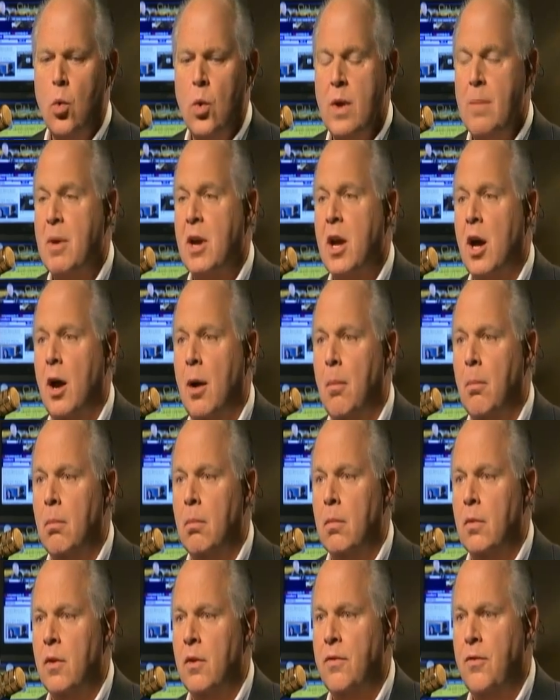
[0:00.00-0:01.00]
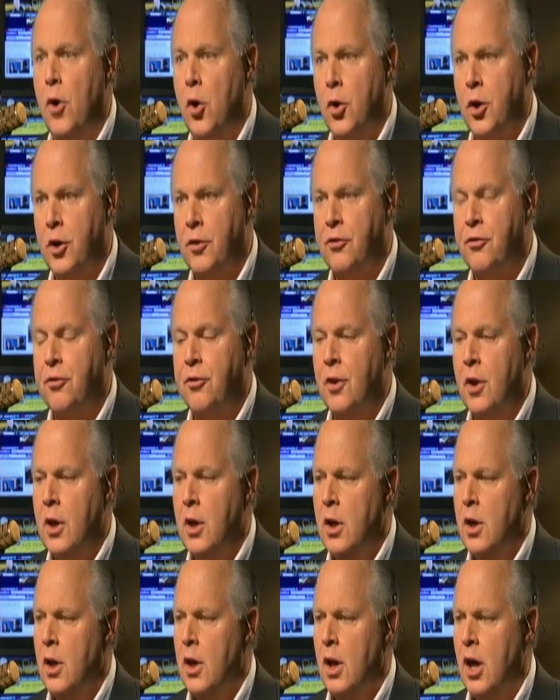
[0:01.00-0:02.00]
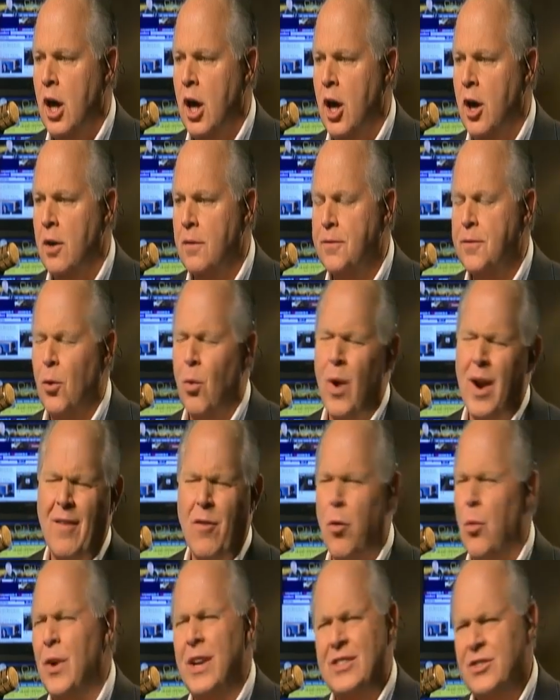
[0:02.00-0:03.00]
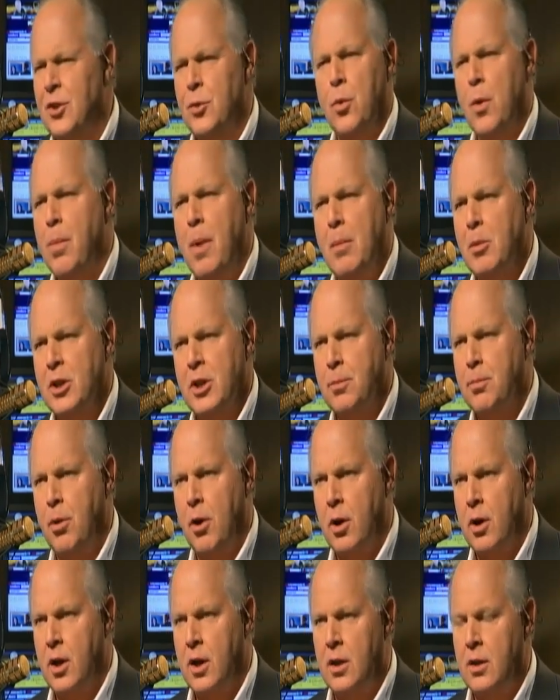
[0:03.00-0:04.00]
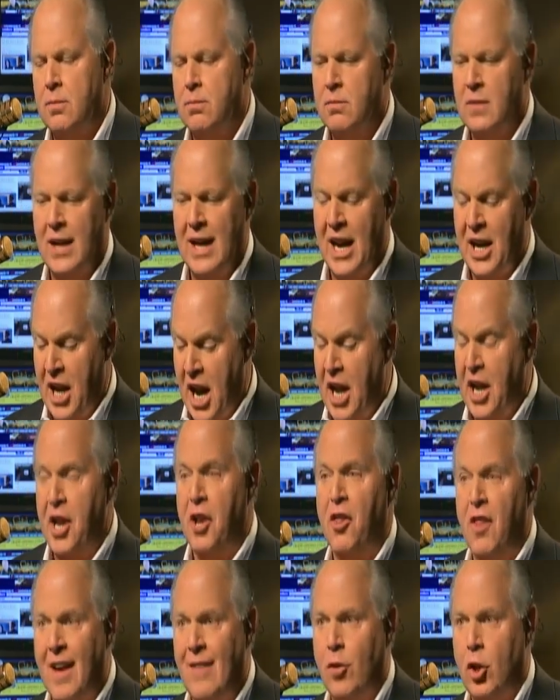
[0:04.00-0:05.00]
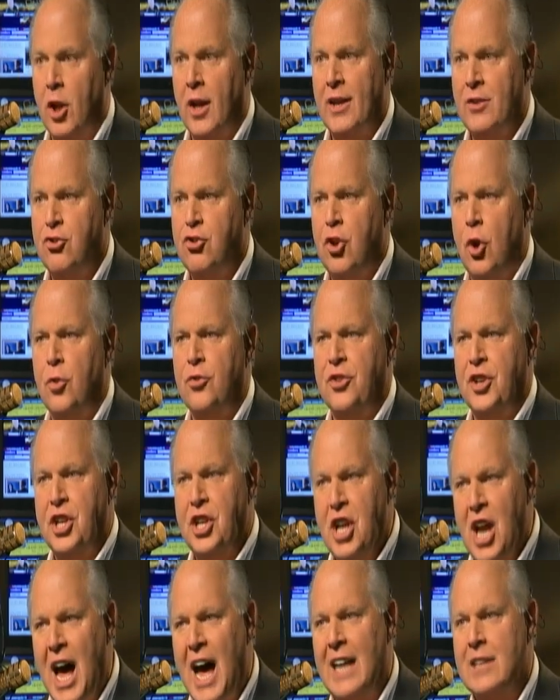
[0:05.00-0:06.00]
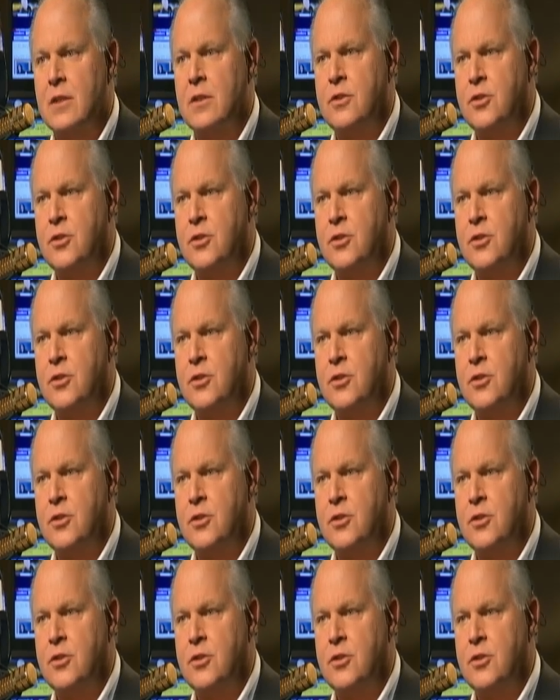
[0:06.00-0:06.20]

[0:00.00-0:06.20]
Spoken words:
We become the focus. For whatever reason, the Republican Party at any level has chosen not